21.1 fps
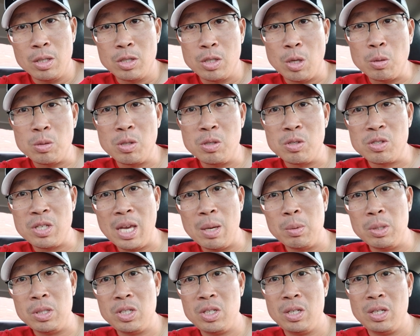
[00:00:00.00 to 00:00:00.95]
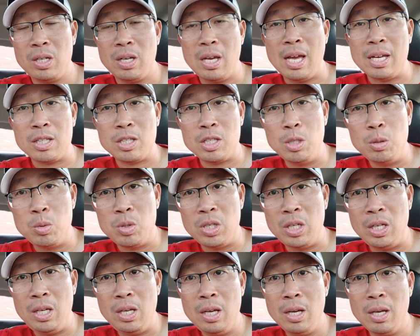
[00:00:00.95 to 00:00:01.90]
toasted sandwich at
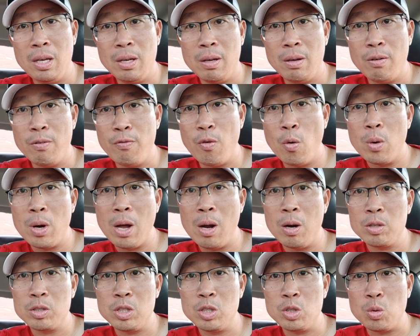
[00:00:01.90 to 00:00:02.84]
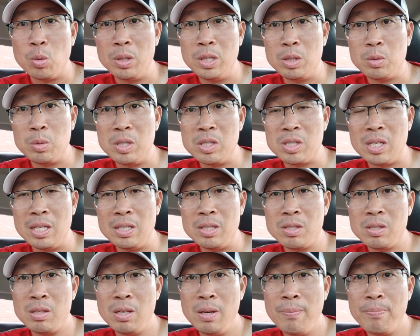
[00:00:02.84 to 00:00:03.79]
QT,
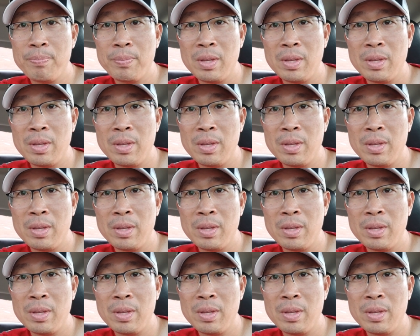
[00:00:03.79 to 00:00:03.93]
$4.23.